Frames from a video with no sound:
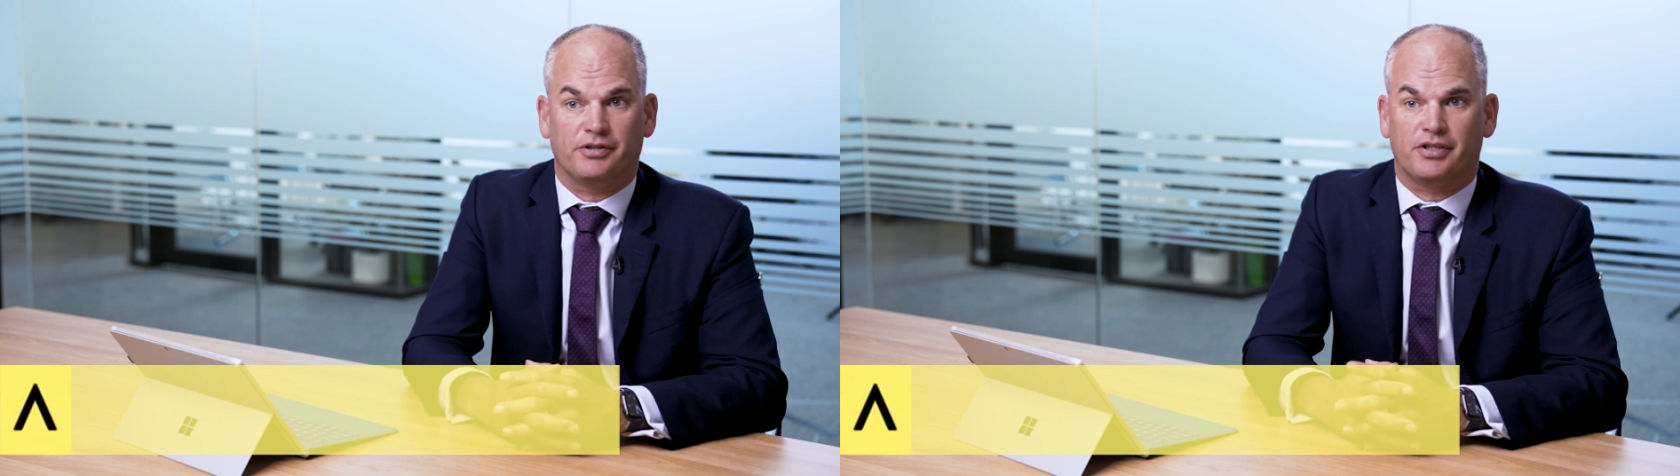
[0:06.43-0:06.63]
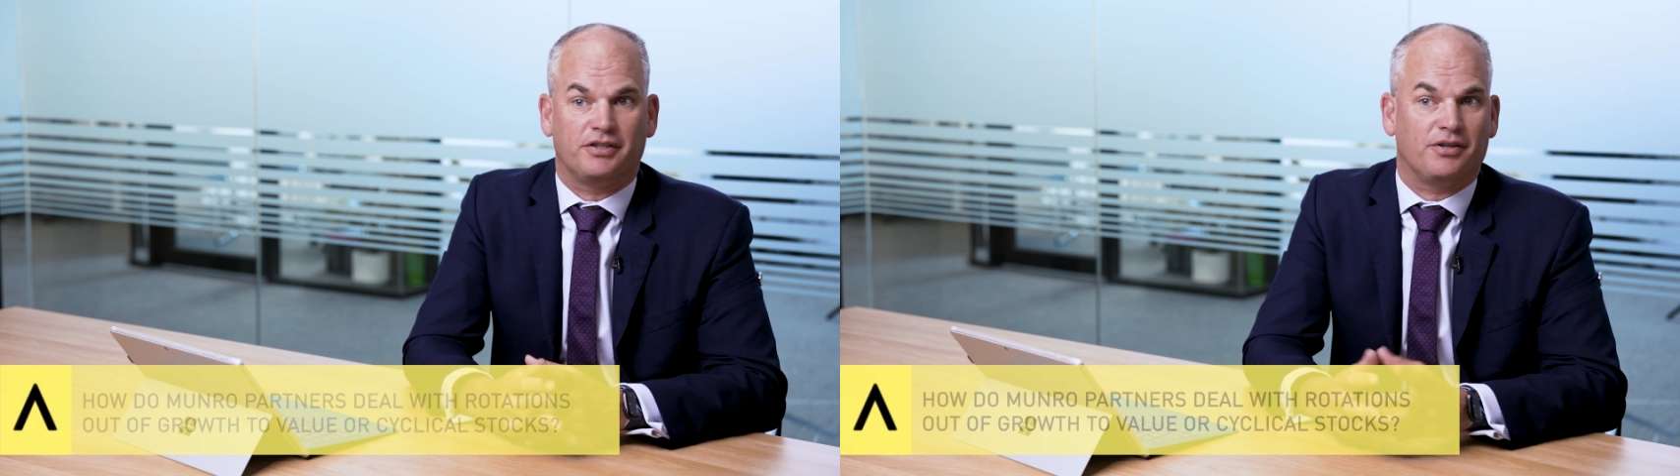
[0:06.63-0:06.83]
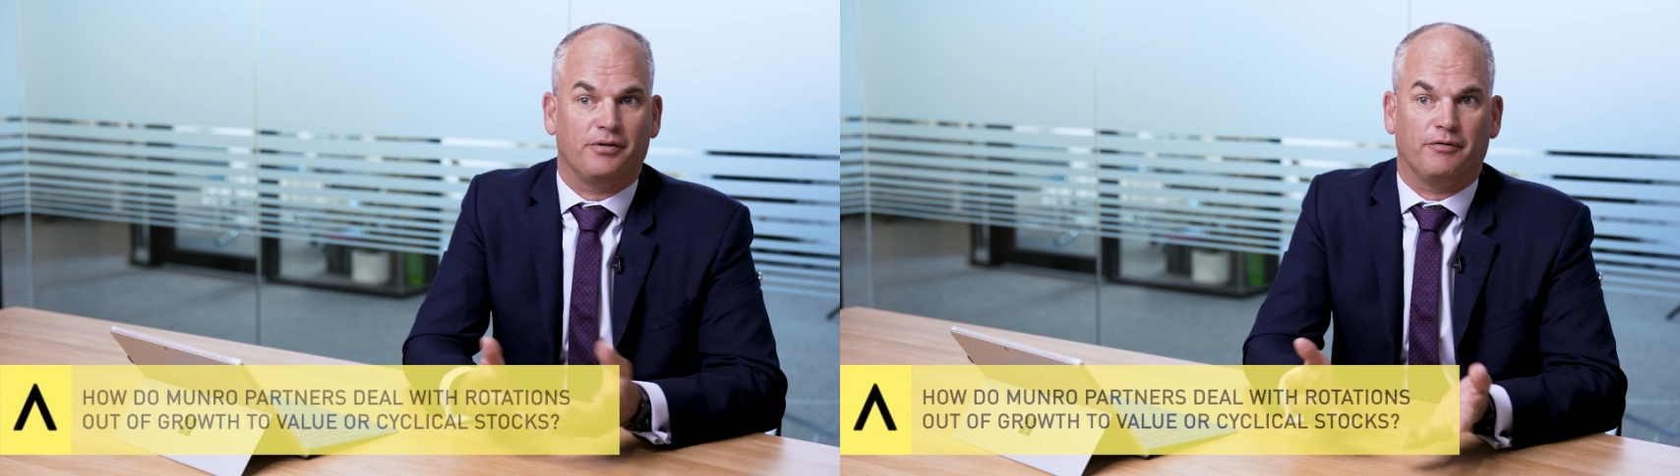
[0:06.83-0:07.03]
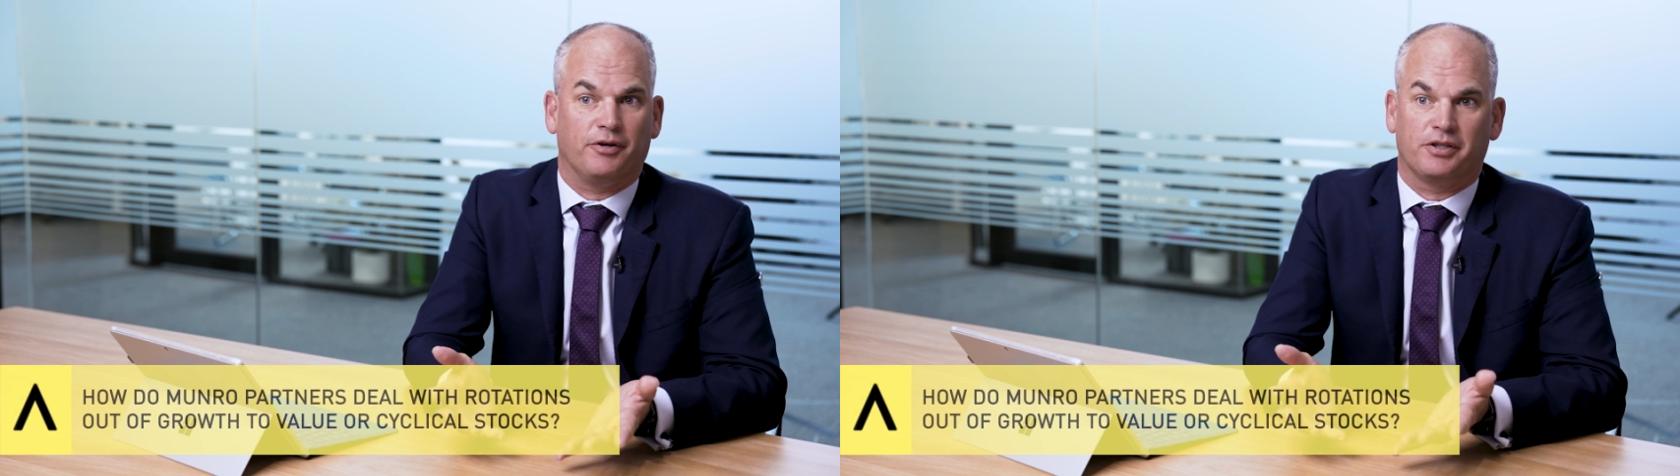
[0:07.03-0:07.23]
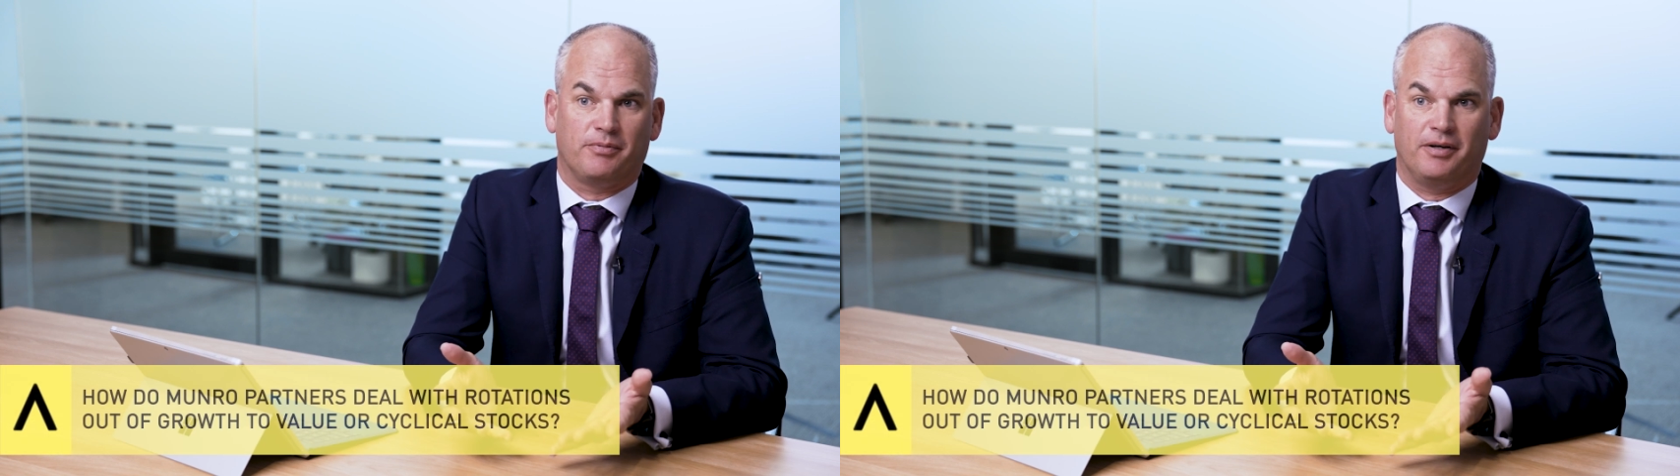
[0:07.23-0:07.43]
It's not the
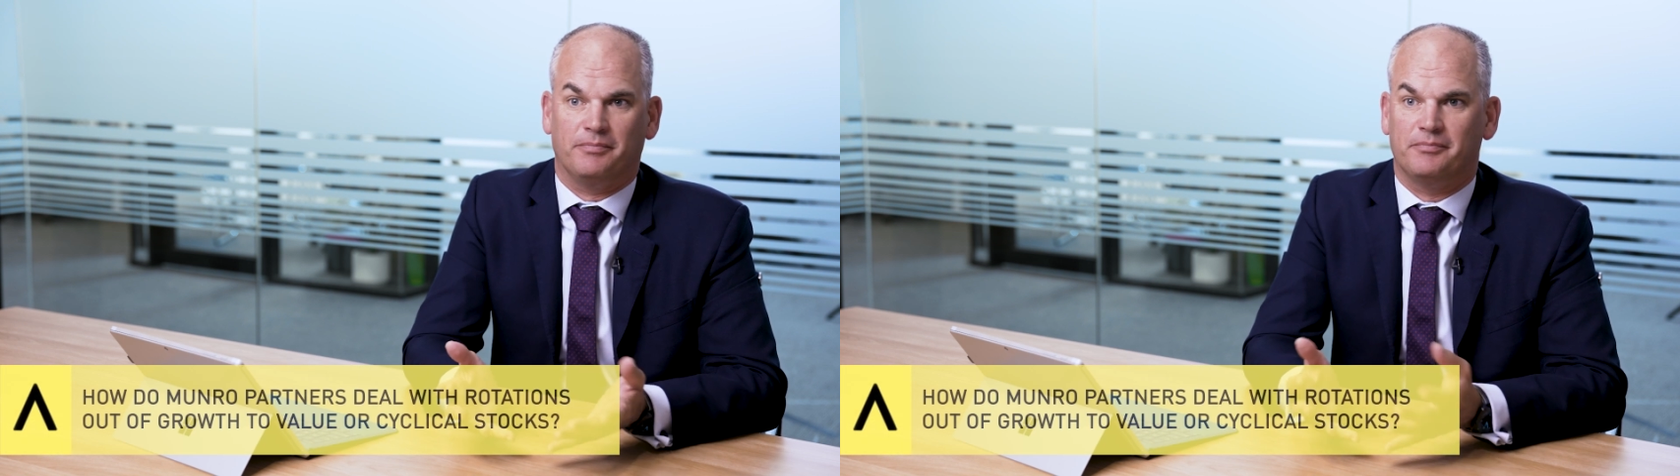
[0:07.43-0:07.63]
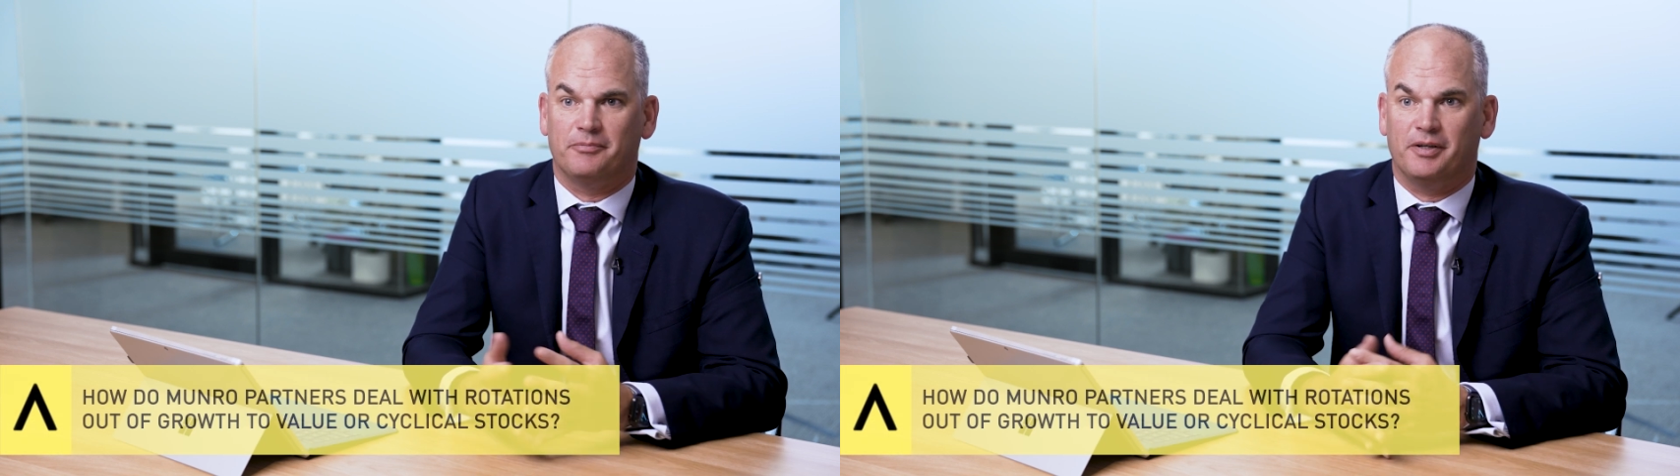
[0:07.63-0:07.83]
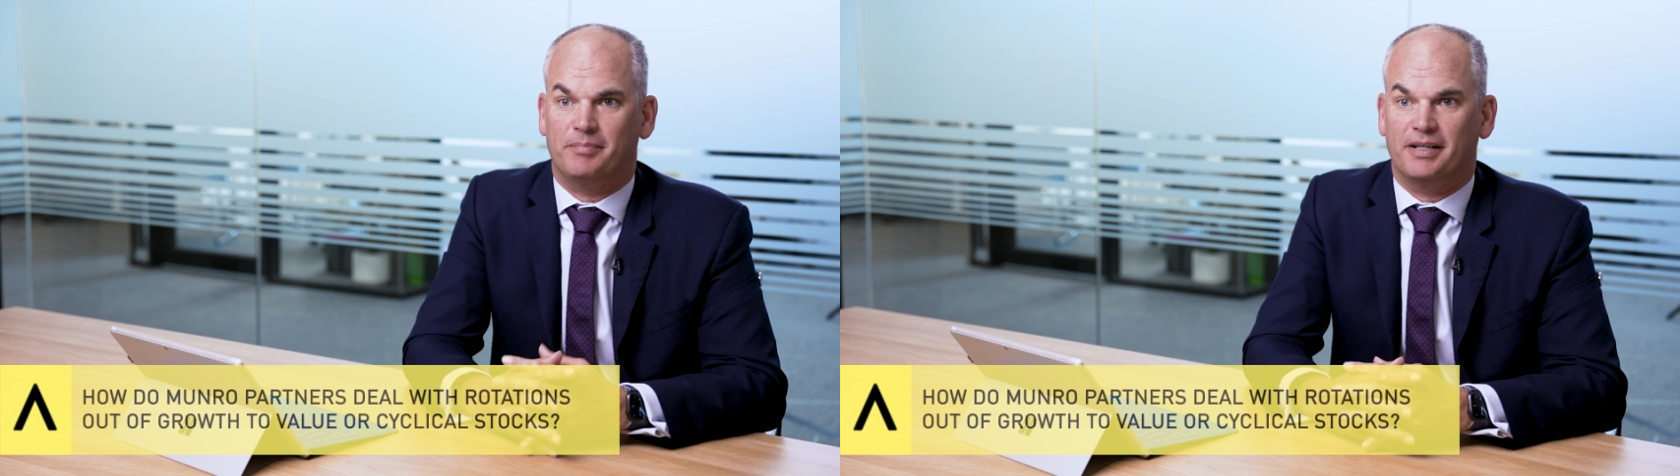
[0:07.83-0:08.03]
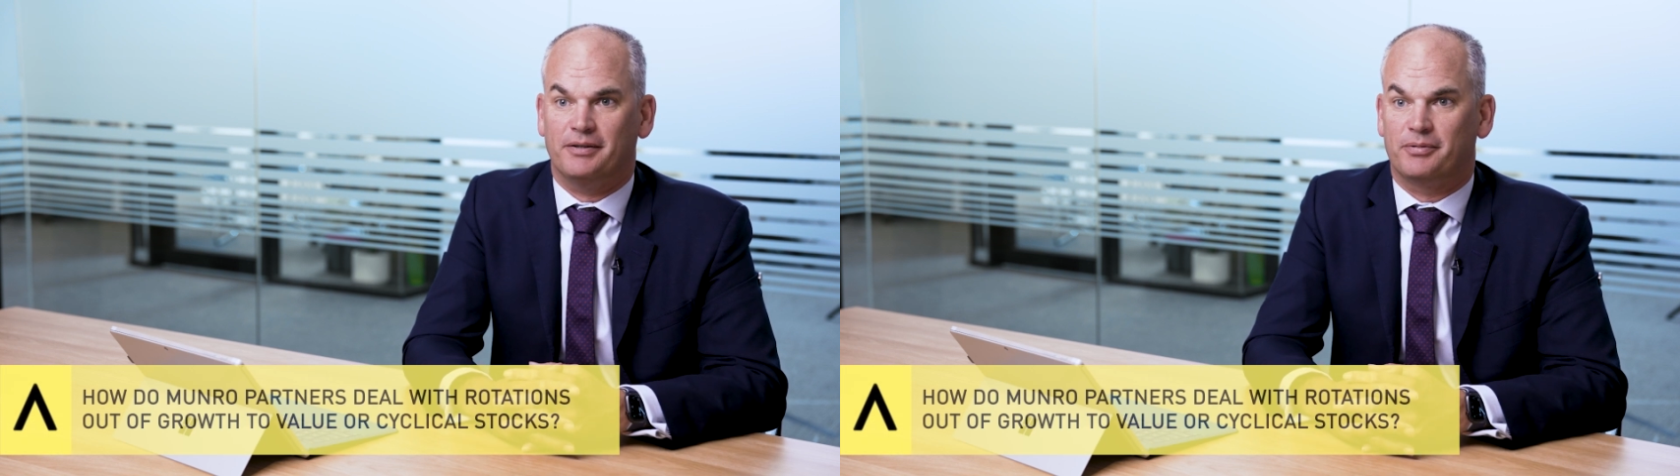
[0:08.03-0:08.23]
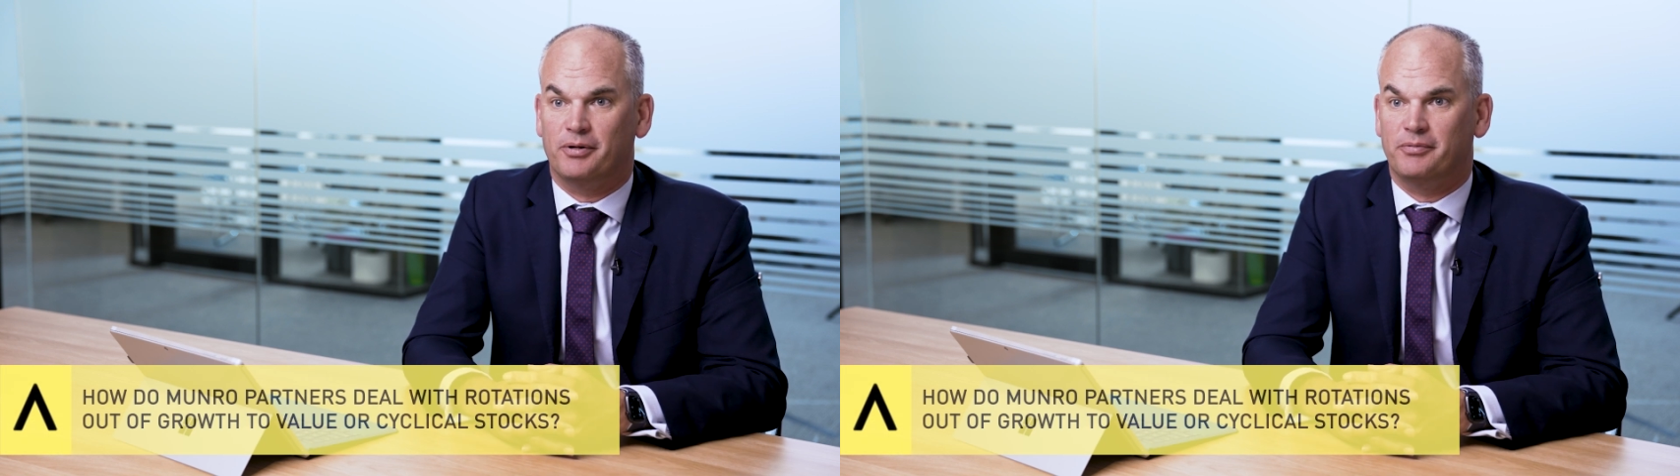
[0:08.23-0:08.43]
first one we've
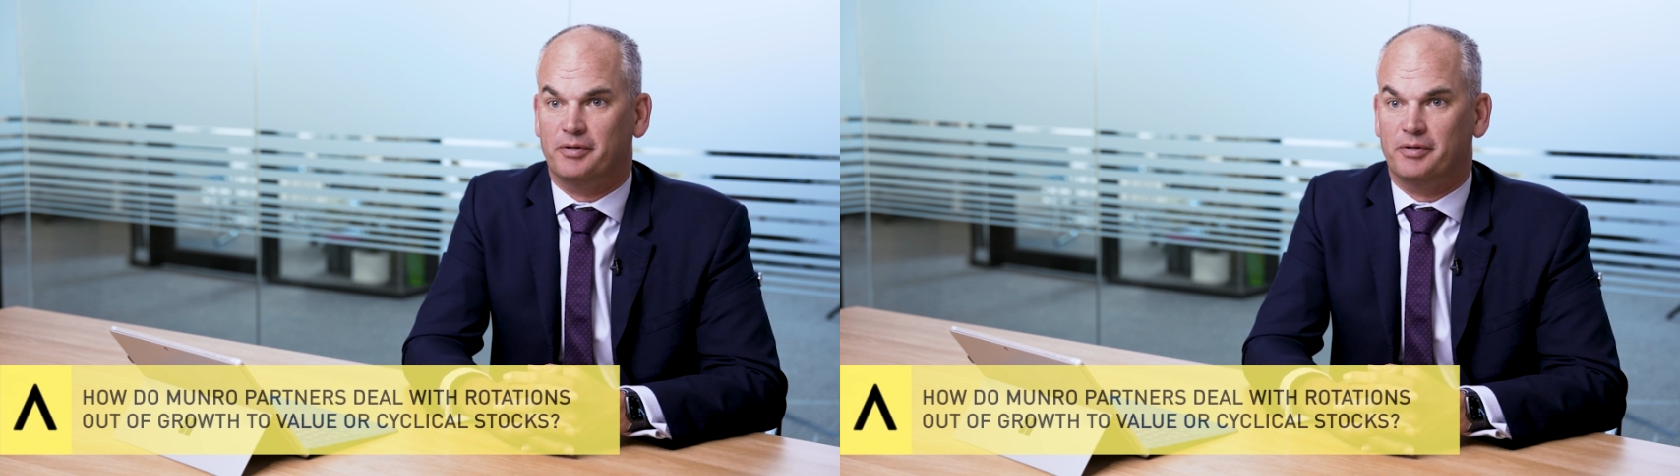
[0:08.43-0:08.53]
been through.